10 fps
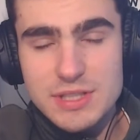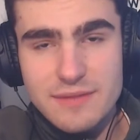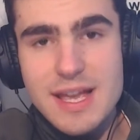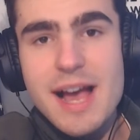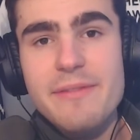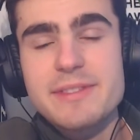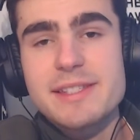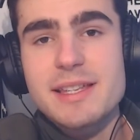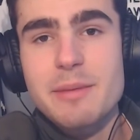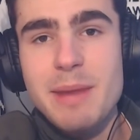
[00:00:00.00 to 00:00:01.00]
if you haven't
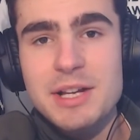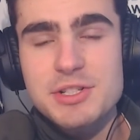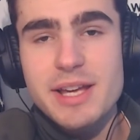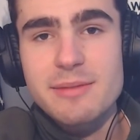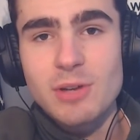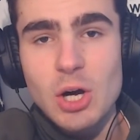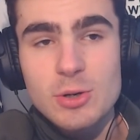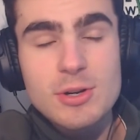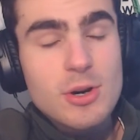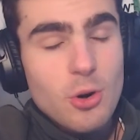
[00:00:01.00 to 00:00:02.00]
seen the match day
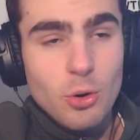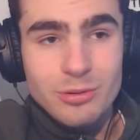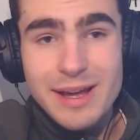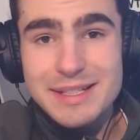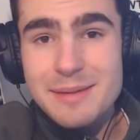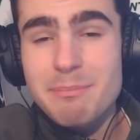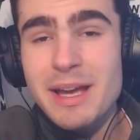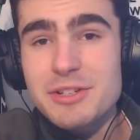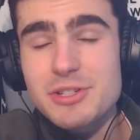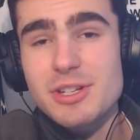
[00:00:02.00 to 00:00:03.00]
vlog already,
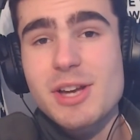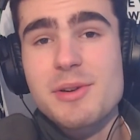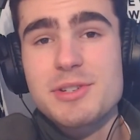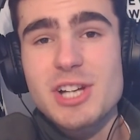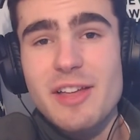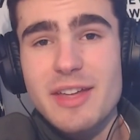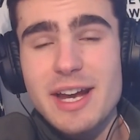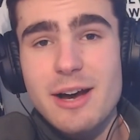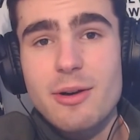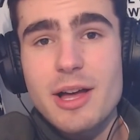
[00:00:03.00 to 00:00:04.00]
make sure you go and check that
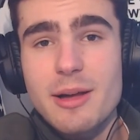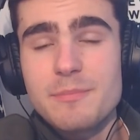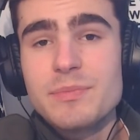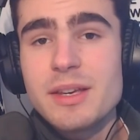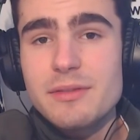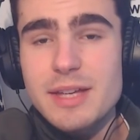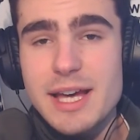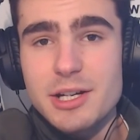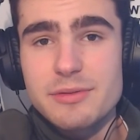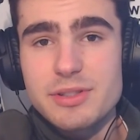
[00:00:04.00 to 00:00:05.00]
out. If you
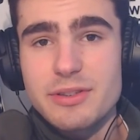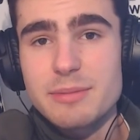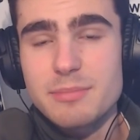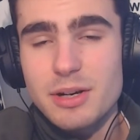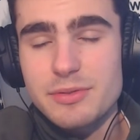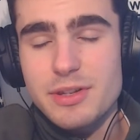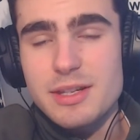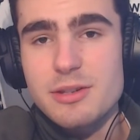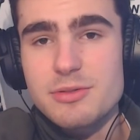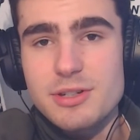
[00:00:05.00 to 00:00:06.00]
head over to the obviously
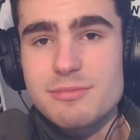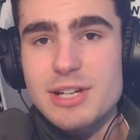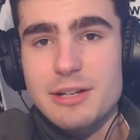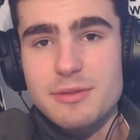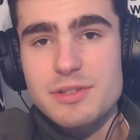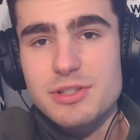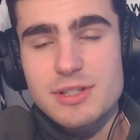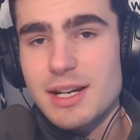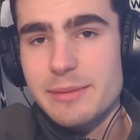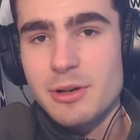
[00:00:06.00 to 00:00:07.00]
YouTube channel, if you
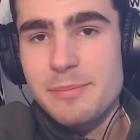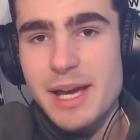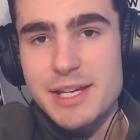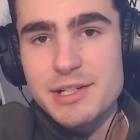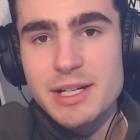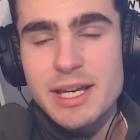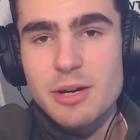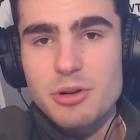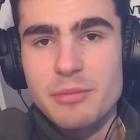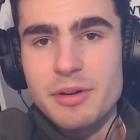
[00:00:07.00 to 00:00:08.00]
just click my page,
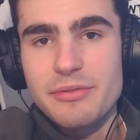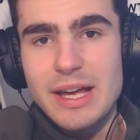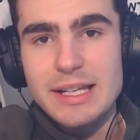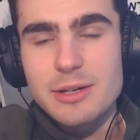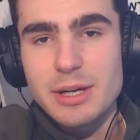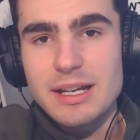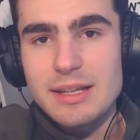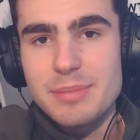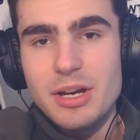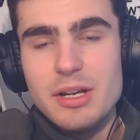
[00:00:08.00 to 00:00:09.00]
it'll come up fairly
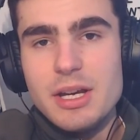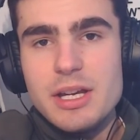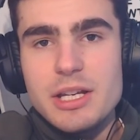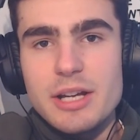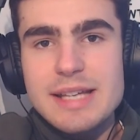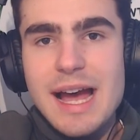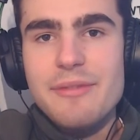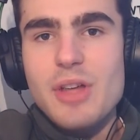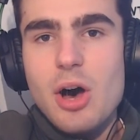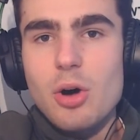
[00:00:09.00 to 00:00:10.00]
quickly. But to
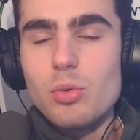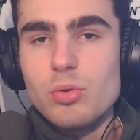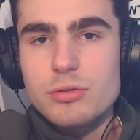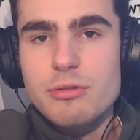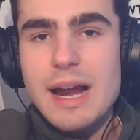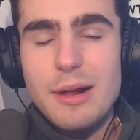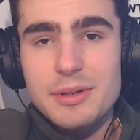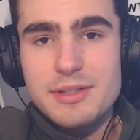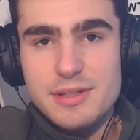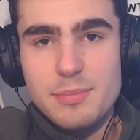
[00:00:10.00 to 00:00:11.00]
have the whole
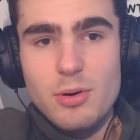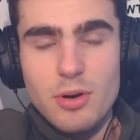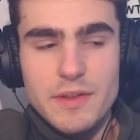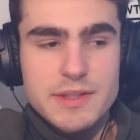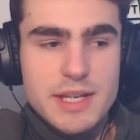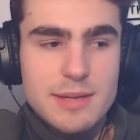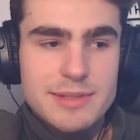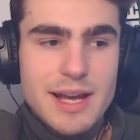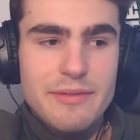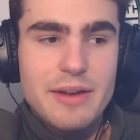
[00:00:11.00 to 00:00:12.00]
ground in support of the team,
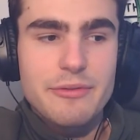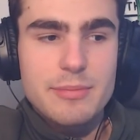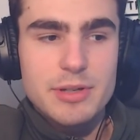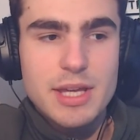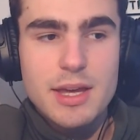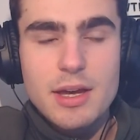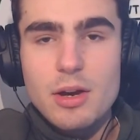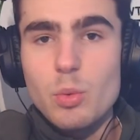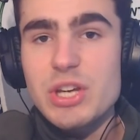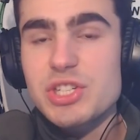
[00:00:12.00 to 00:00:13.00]
to have everybody
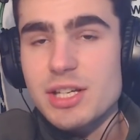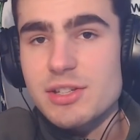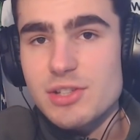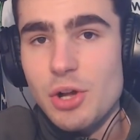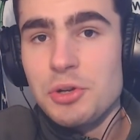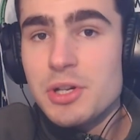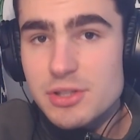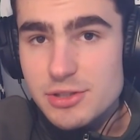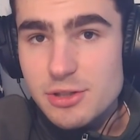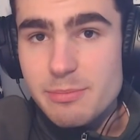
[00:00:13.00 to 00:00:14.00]
wishing us on
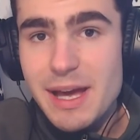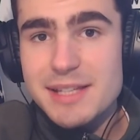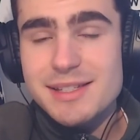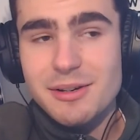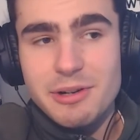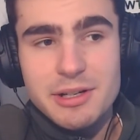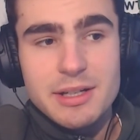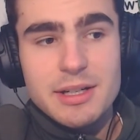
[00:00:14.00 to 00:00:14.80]
to do better and